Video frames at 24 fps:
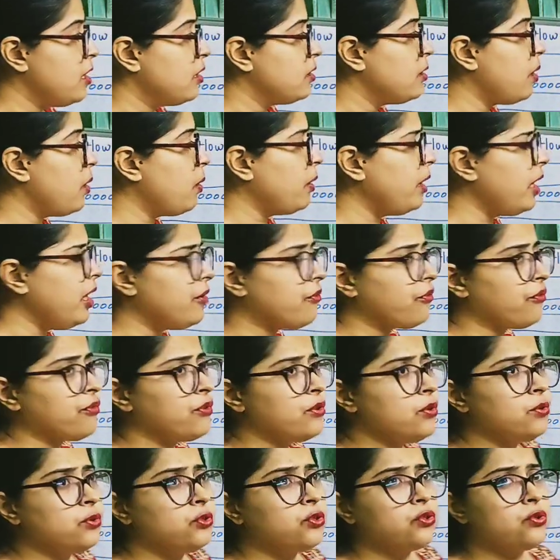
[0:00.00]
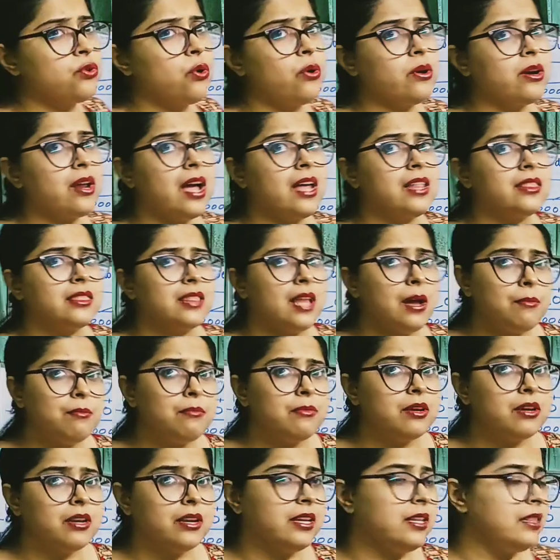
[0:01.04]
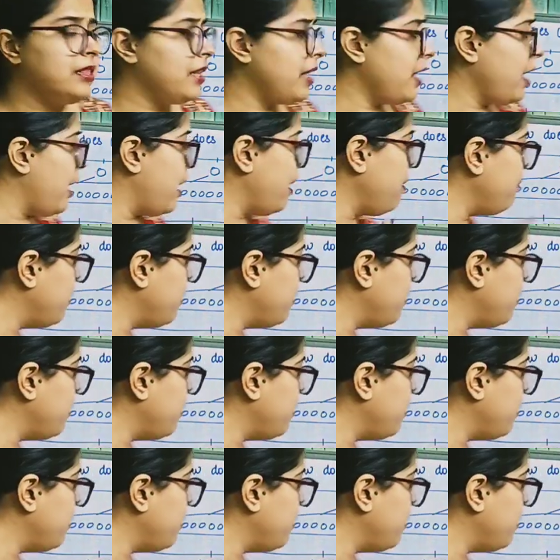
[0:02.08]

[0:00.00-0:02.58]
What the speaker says: Now if you store a number in a